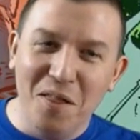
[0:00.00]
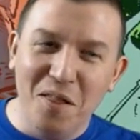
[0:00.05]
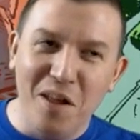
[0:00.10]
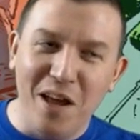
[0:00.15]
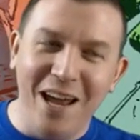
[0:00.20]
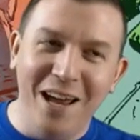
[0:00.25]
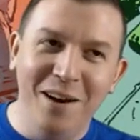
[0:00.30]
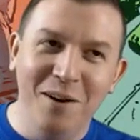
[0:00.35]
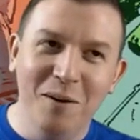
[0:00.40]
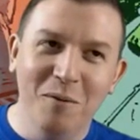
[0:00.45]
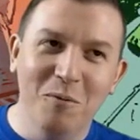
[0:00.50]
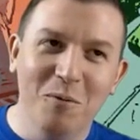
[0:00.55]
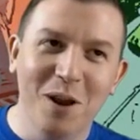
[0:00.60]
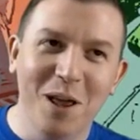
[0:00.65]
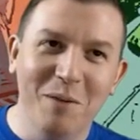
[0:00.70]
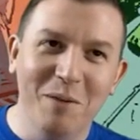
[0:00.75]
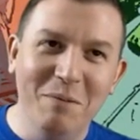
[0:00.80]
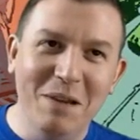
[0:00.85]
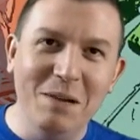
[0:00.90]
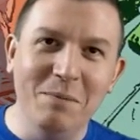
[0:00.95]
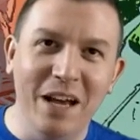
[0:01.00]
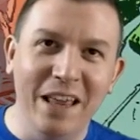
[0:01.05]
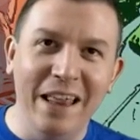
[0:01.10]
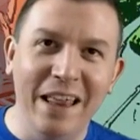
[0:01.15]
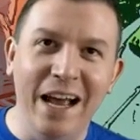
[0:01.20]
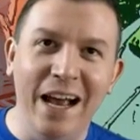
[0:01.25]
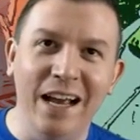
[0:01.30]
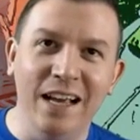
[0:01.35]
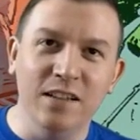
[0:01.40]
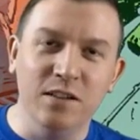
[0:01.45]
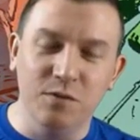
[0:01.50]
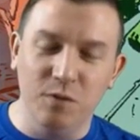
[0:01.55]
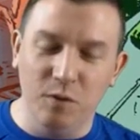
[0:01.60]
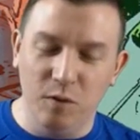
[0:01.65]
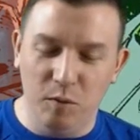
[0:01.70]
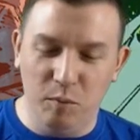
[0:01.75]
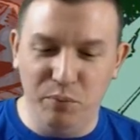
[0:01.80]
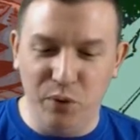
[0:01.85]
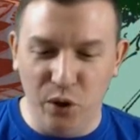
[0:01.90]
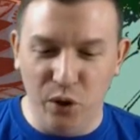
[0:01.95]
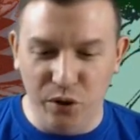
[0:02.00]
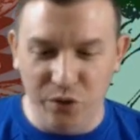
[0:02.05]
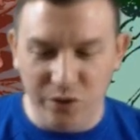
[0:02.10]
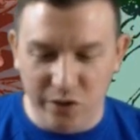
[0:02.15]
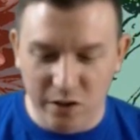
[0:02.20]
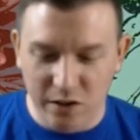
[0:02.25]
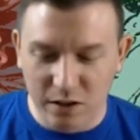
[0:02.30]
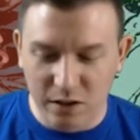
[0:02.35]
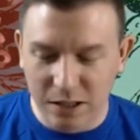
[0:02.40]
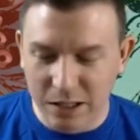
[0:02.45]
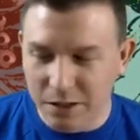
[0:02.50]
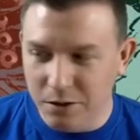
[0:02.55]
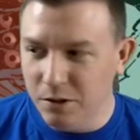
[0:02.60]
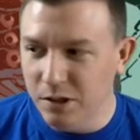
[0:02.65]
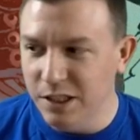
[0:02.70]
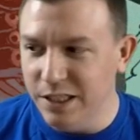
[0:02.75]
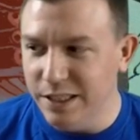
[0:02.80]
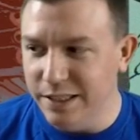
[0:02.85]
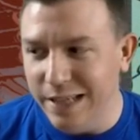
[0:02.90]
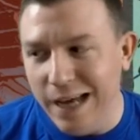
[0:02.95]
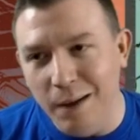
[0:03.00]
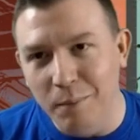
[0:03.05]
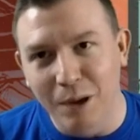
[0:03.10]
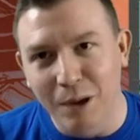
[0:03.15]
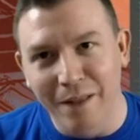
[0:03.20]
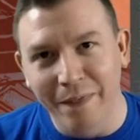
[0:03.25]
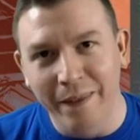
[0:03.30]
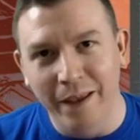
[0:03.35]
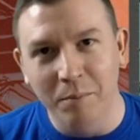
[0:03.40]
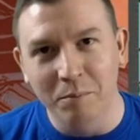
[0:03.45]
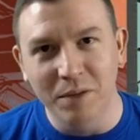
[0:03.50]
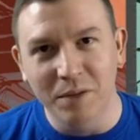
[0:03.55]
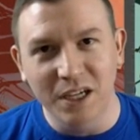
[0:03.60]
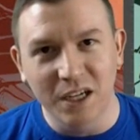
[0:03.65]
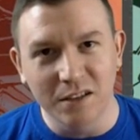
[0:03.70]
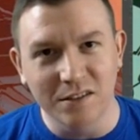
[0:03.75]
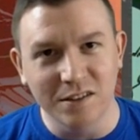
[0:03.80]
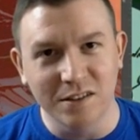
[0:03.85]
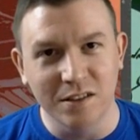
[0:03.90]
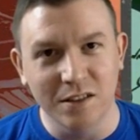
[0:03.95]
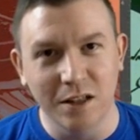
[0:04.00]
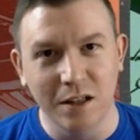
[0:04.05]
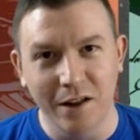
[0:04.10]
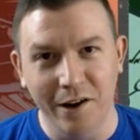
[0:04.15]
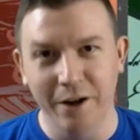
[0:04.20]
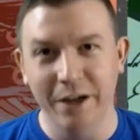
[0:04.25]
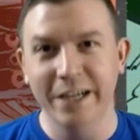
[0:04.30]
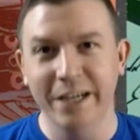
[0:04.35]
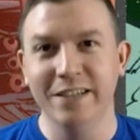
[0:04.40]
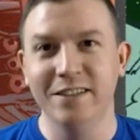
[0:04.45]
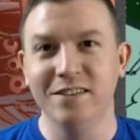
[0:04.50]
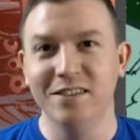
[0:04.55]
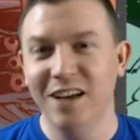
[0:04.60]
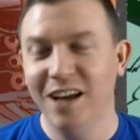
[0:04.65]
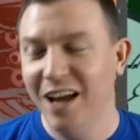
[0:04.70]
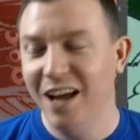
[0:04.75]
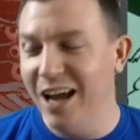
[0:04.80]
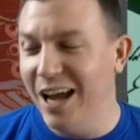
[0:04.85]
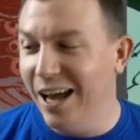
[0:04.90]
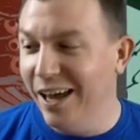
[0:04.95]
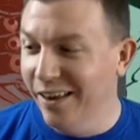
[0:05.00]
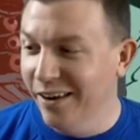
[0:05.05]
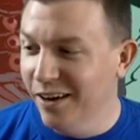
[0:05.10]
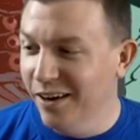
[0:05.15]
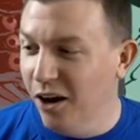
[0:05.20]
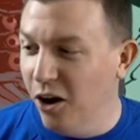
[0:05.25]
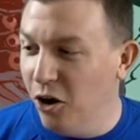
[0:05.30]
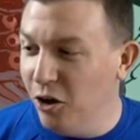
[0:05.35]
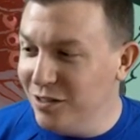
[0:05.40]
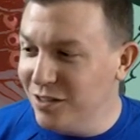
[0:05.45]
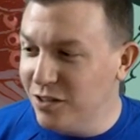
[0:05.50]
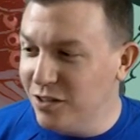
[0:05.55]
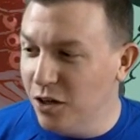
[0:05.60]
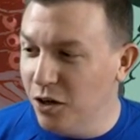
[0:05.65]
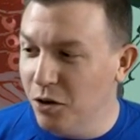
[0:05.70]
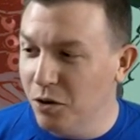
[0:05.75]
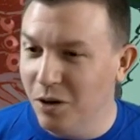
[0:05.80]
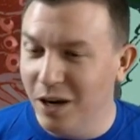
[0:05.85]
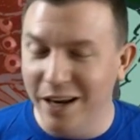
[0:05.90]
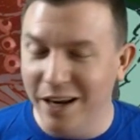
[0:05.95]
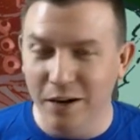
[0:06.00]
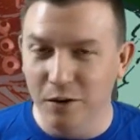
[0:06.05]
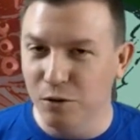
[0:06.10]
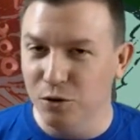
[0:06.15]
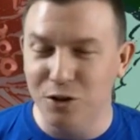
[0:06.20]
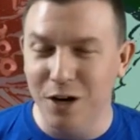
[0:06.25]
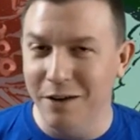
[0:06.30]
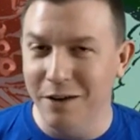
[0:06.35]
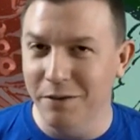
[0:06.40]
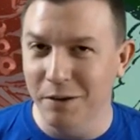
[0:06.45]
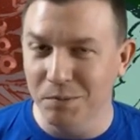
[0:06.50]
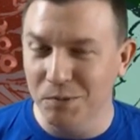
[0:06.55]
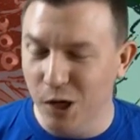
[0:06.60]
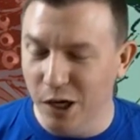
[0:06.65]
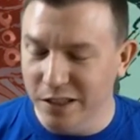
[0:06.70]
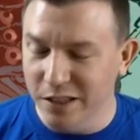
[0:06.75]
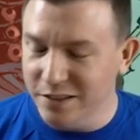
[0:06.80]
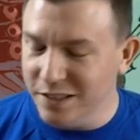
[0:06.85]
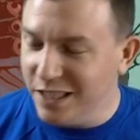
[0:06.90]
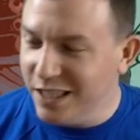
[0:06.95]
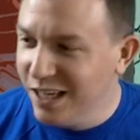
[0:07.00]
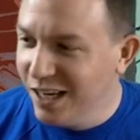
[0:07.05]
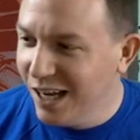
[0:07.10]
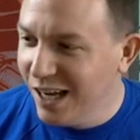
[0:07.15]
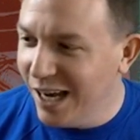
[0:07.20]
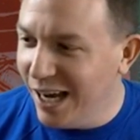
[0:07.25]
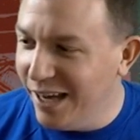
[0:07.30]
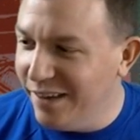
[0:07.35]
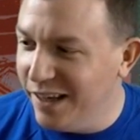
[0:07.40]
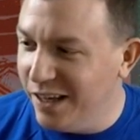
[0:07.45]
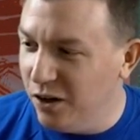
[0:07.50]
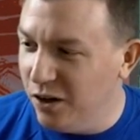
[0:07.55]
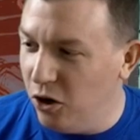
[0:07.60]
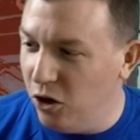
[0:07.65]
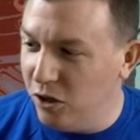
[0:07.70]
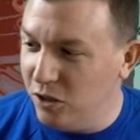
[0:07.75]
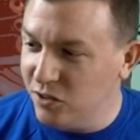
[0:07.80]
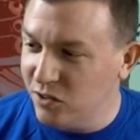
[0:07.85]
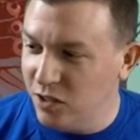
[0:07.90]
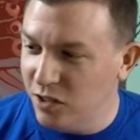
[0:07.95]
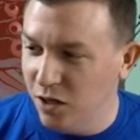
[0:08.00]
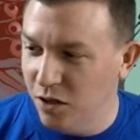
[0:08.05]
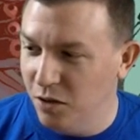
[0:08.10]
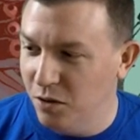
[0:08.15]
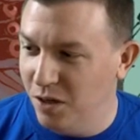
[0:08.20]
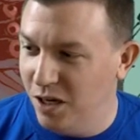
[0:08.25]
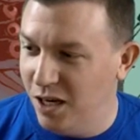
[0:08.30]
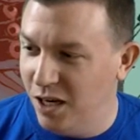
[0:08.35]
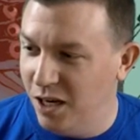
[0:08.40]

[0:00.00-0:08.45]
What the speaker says: and what I mean by that is both literally dab on them because it's hilarious And also, and it will drive them crazy. And then also,